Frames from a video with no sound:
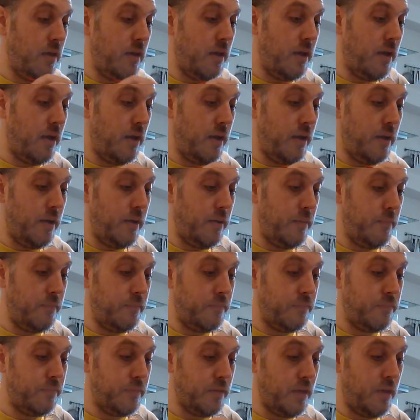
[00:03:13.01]

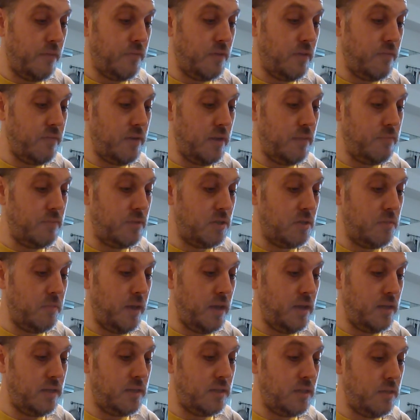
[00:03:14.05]
I've given him some
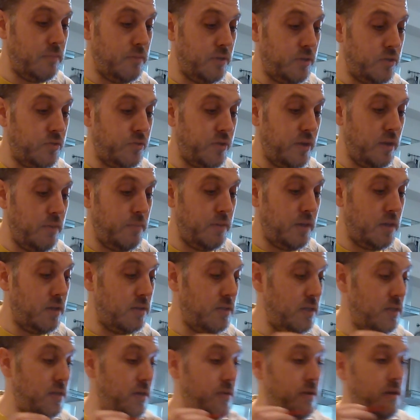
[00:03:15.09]
asymmetry because
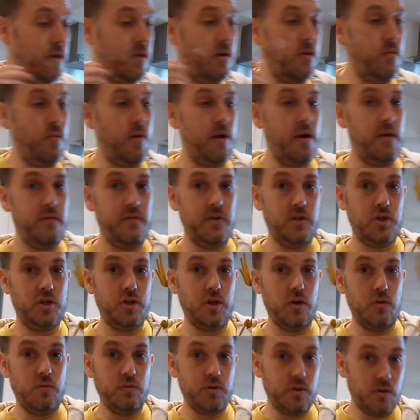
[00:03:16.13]
he's only got one of his
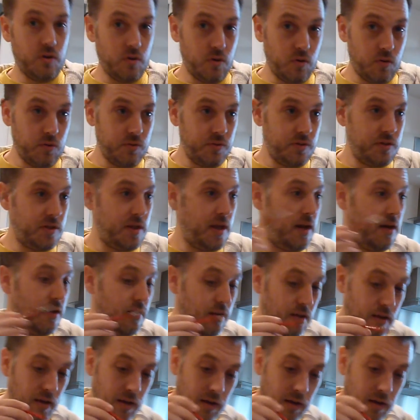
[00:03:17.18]
shoulder horns in.